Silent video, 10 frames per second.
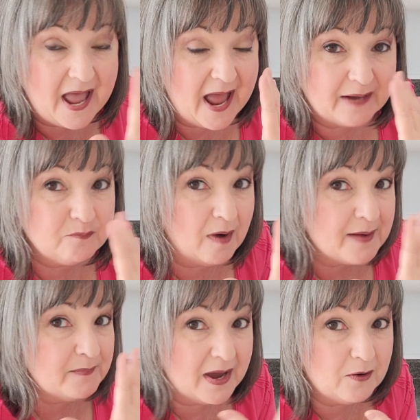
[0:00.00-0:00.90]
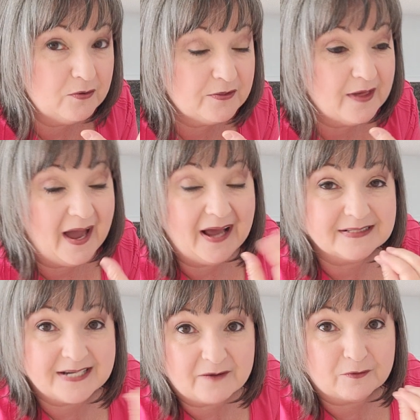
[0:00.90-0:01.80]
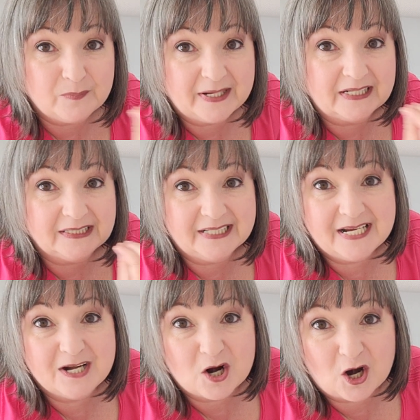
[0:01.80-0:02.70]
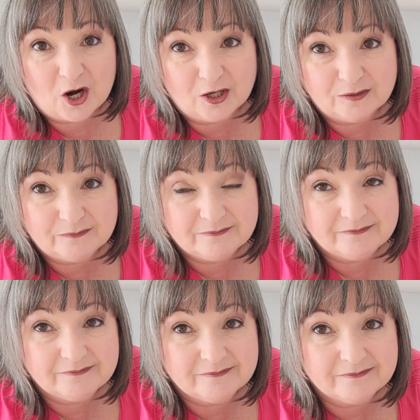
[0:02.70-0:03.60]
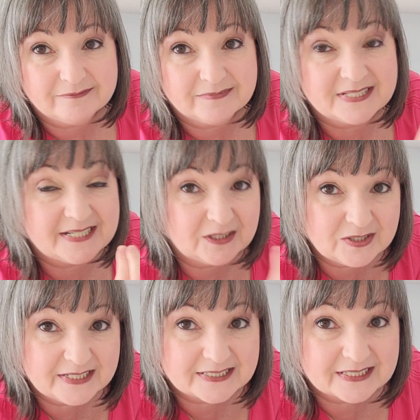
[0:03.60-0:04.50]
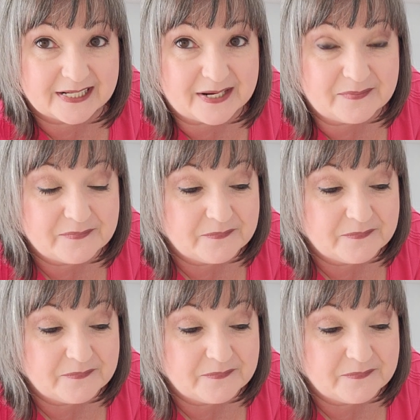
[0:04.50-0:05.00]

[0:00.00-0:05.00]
and my mouth has never been cleaner. Seriously.